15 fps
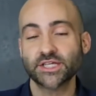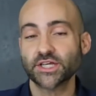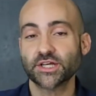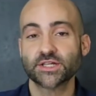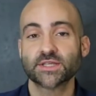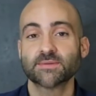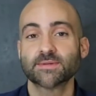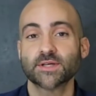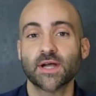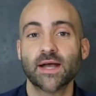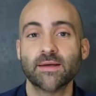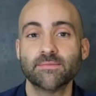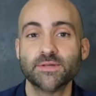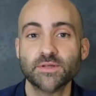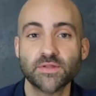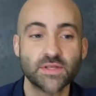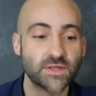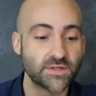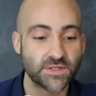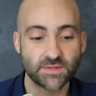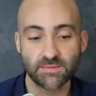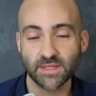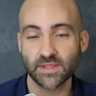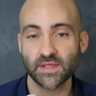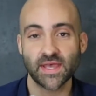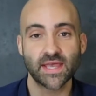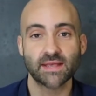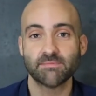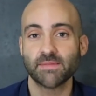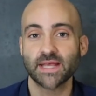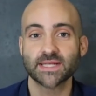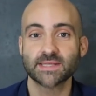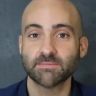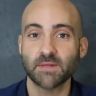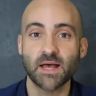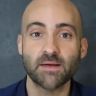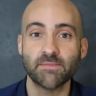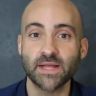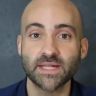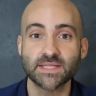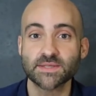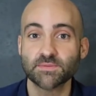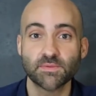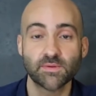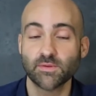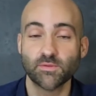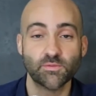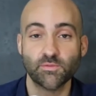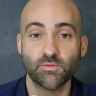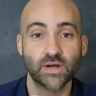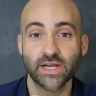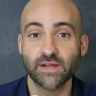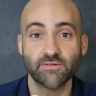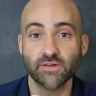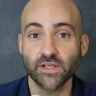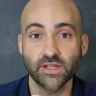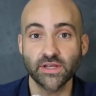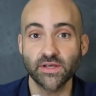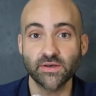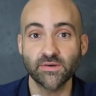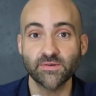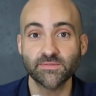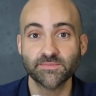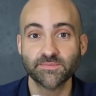share, subscribe, do the YouTube-y thing, make some comments, whatever you do.